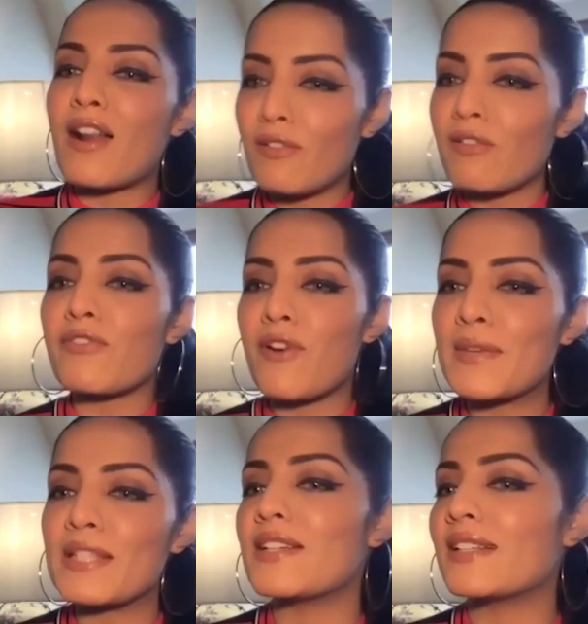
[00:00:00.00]
away from
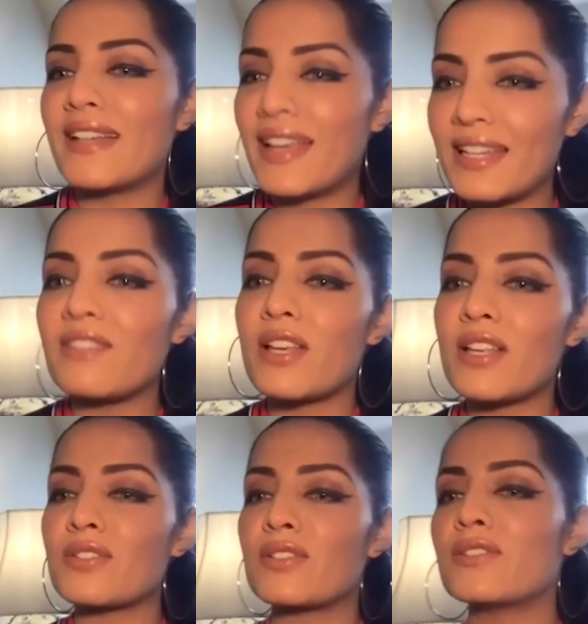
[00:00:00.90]
each other
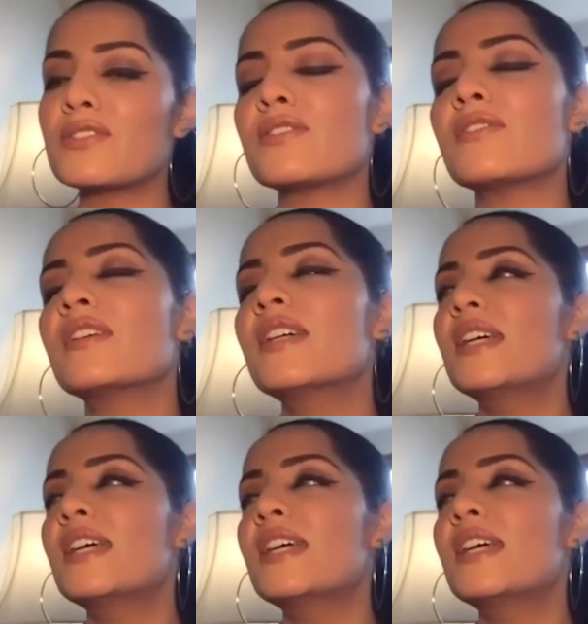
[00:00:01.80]
anyways you know so